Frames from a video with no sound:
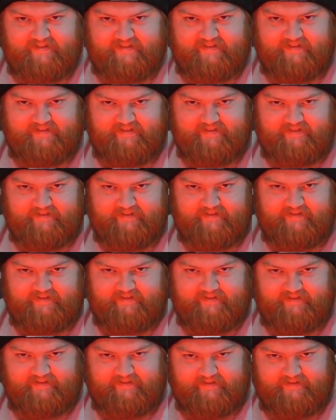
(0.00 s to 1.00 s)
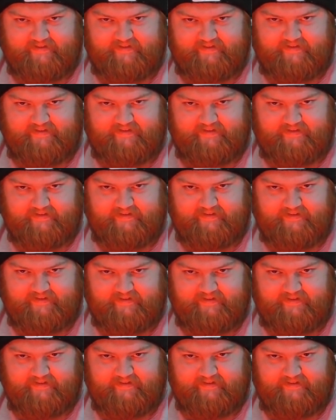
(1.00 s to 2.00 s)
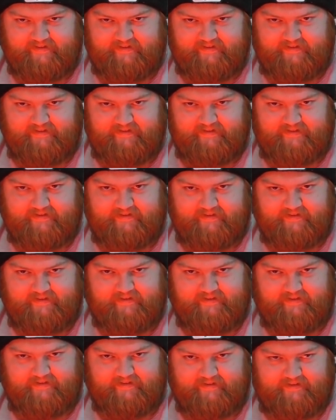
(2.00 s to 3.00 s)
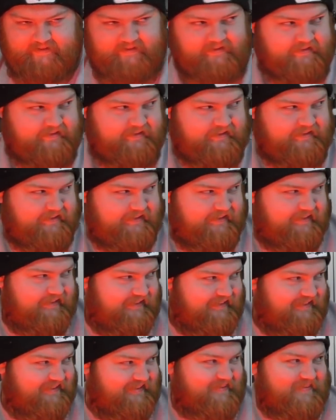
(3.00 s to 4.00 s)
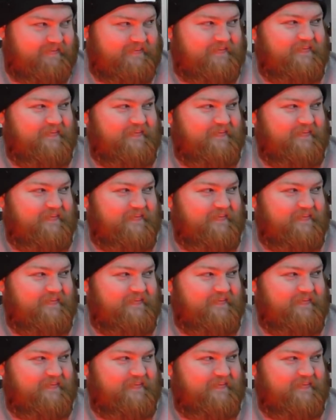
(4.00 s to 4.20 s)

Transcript: (silent)